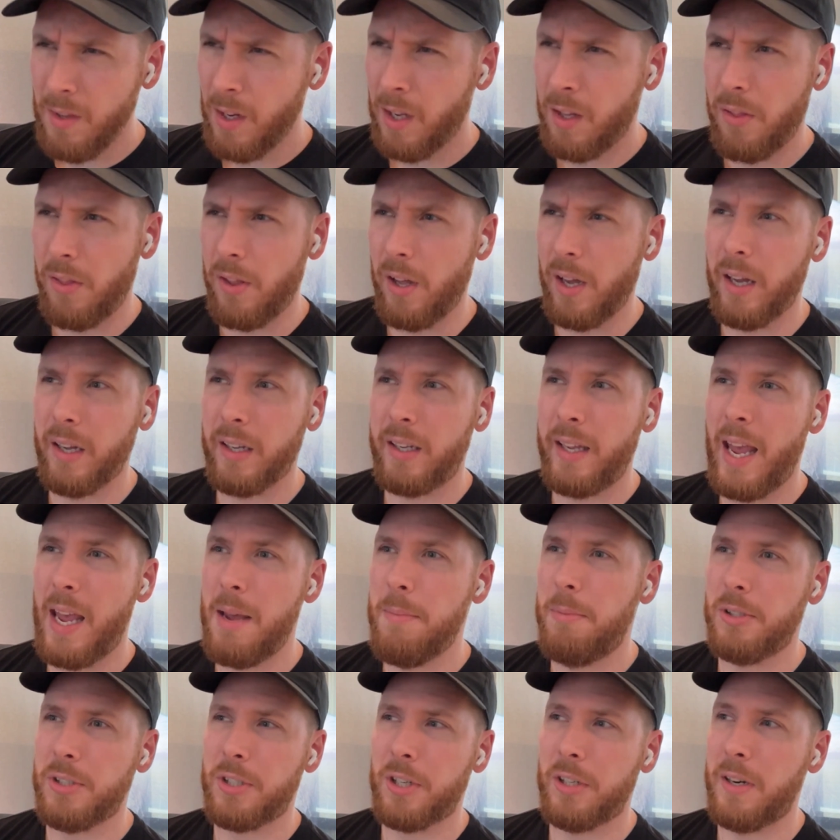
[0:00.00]
the
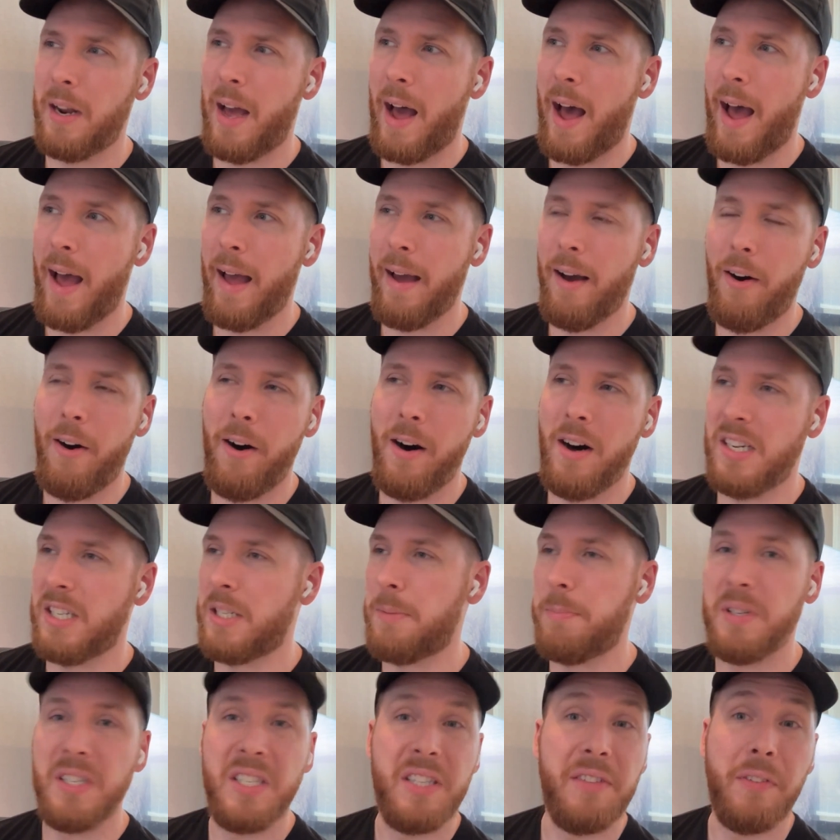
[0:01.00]
cables are not all
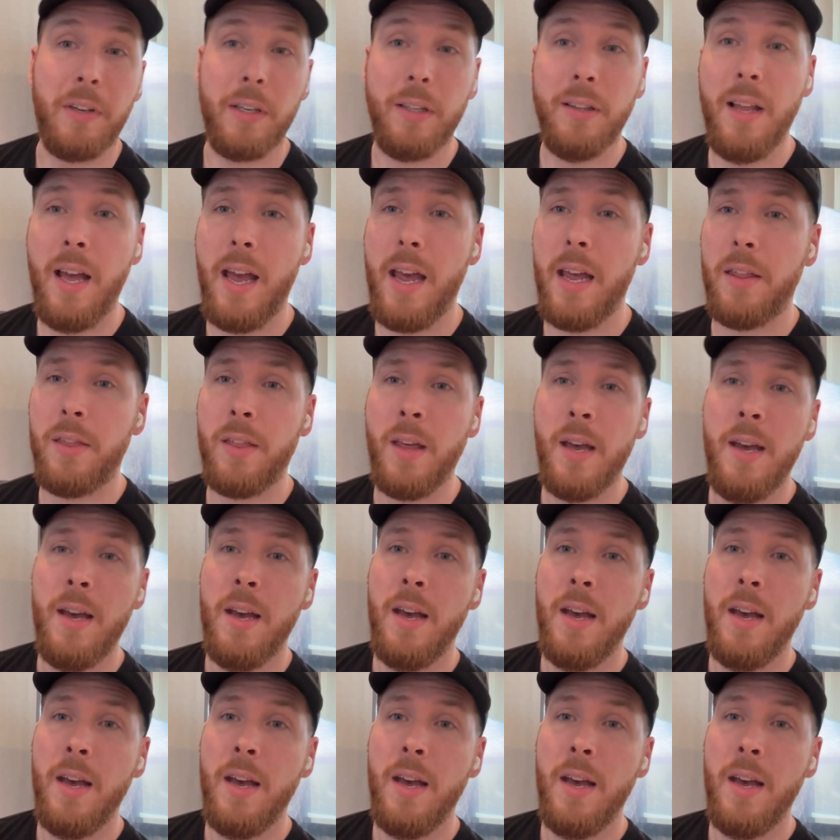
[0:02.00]
specific length.